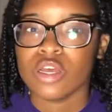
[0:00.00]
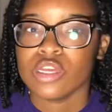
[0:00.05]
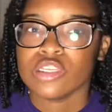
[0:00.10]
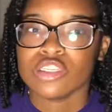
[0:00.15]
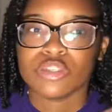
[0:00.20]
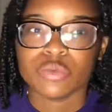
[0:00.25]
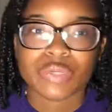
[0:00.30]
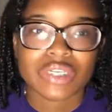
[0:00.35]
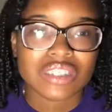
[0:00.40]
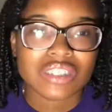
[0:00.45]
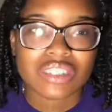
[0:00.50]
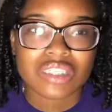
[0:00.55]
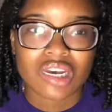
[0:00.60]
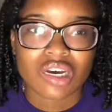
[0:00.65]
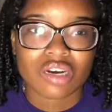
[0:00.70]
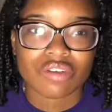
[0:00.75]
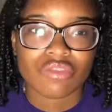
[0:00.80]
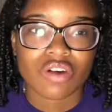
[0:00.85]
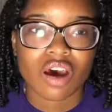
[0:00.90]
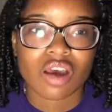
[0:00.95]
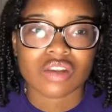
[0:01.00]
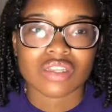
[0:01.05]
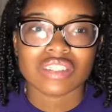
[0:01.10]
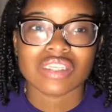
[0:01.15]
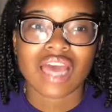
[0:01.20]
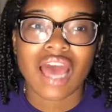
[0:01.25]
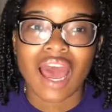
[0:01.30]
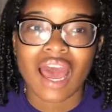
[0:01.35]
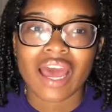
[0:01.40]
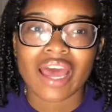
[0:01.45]
sweet stuff all the
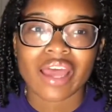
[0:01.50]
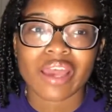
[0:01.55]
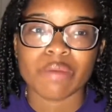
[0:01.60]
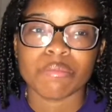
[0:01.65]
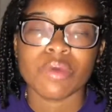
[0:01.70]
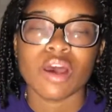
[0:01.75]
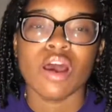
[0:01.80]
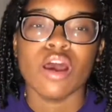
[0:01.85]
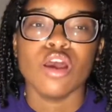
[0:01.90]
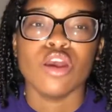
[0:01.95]
time,